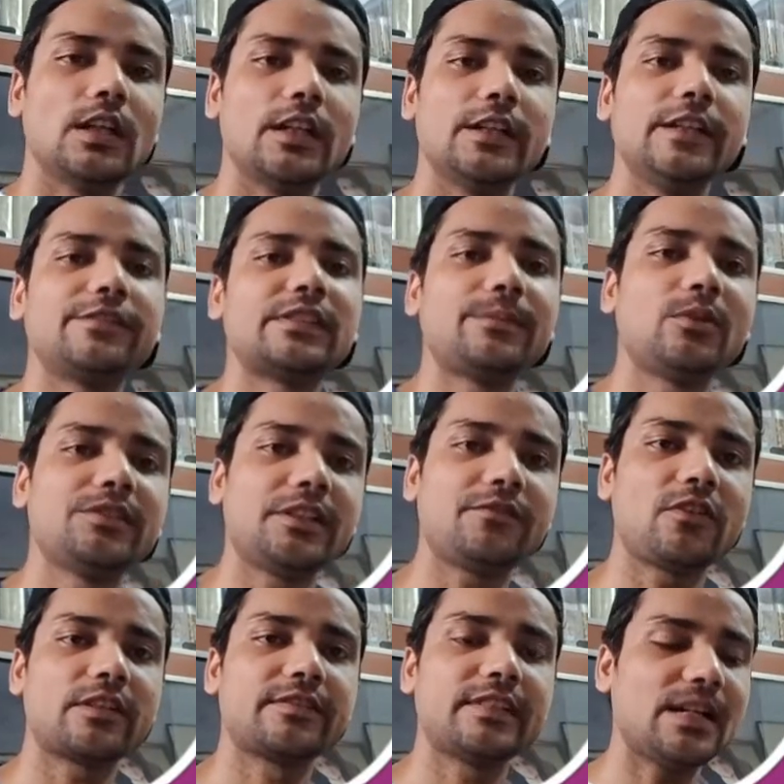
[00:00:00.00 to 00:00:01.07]
If suppose that,
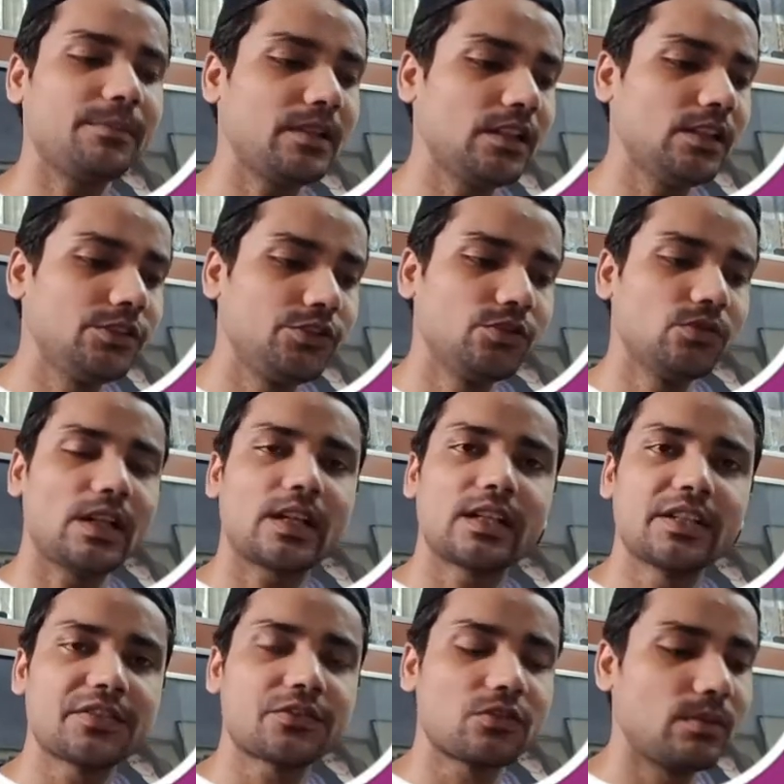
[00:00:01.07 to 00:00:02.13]
for example, you are a
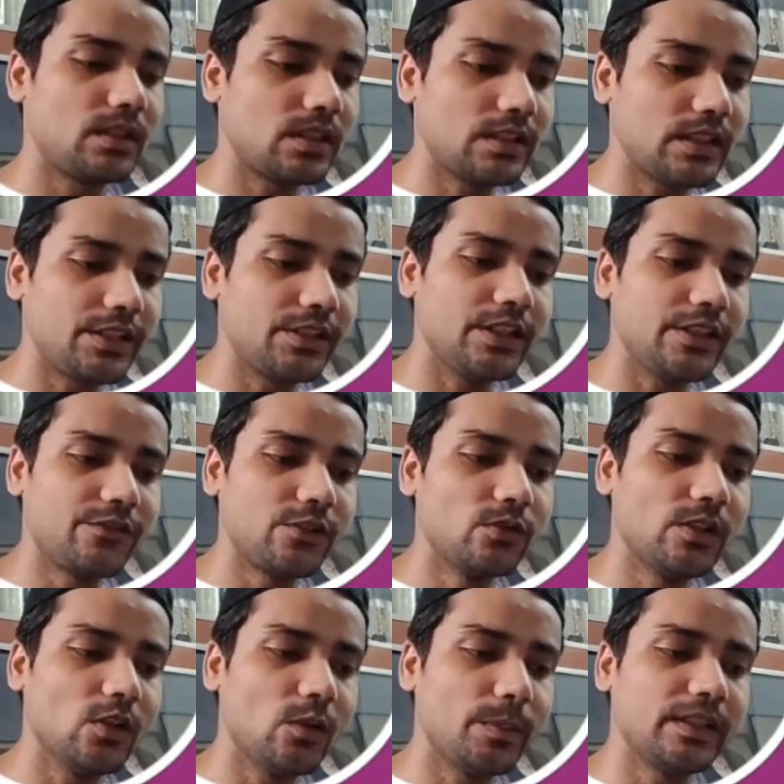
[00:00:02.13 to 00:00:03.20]
customer, then if you
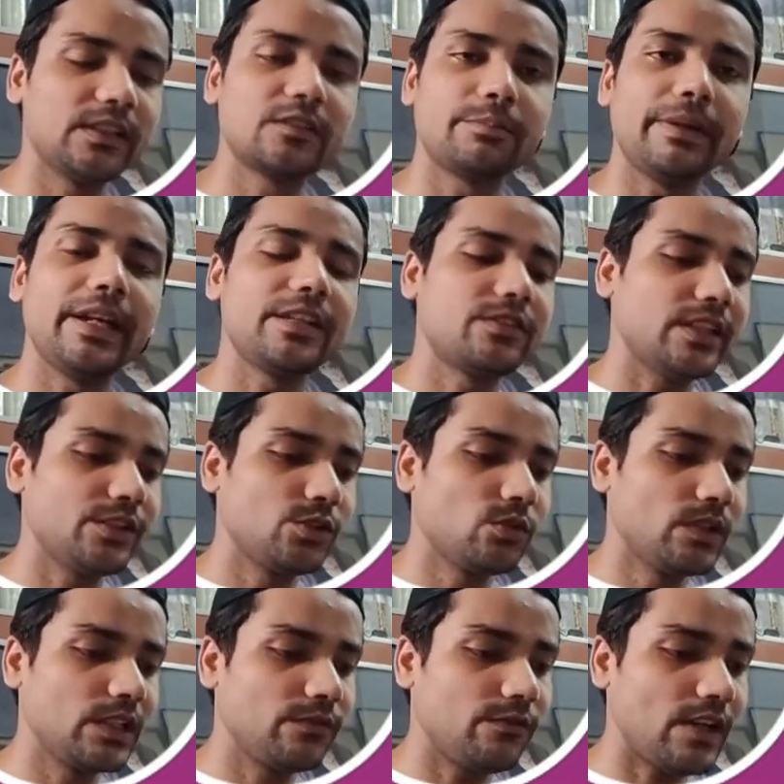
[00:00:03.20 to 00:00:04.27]
will open this page, then you
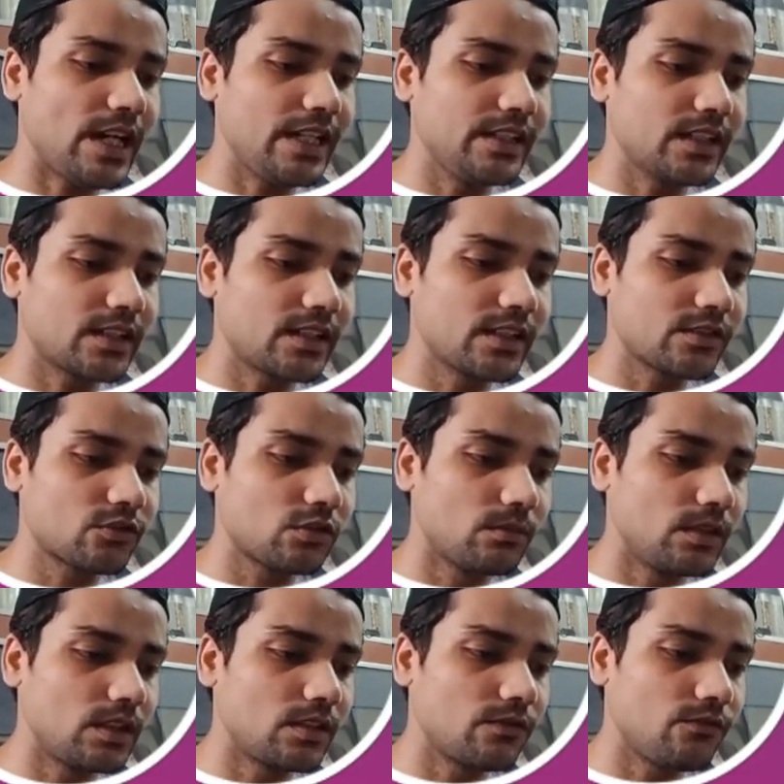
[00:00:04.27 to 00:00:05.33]
will find the
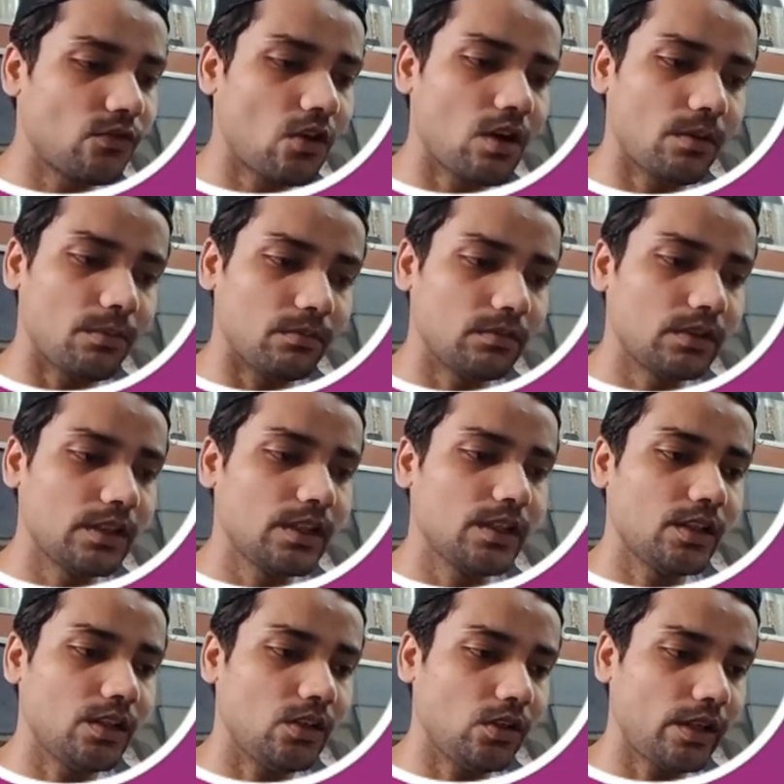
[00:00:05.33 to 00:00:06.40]
customer form,
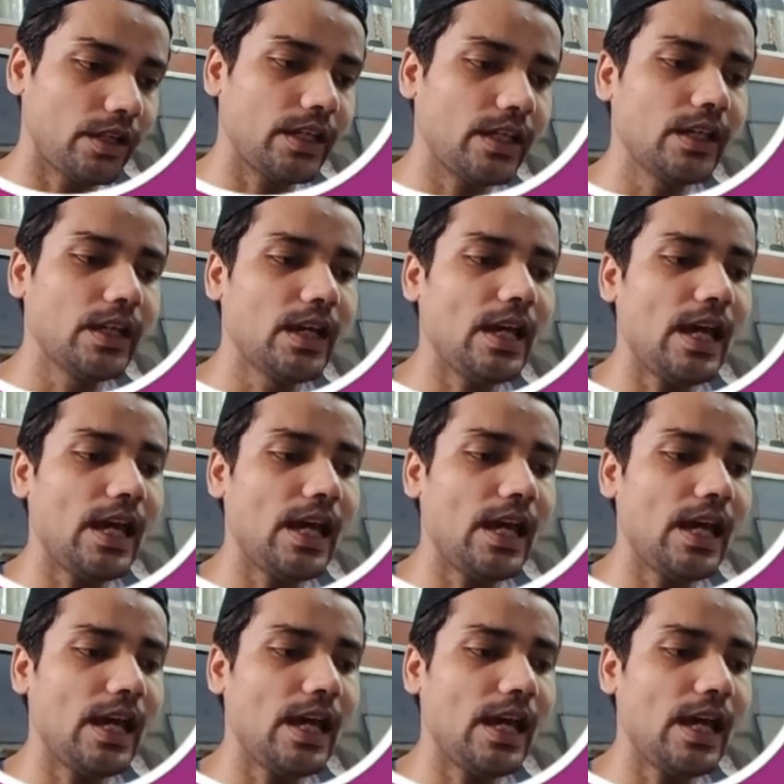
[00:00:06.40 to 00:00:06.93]
okay?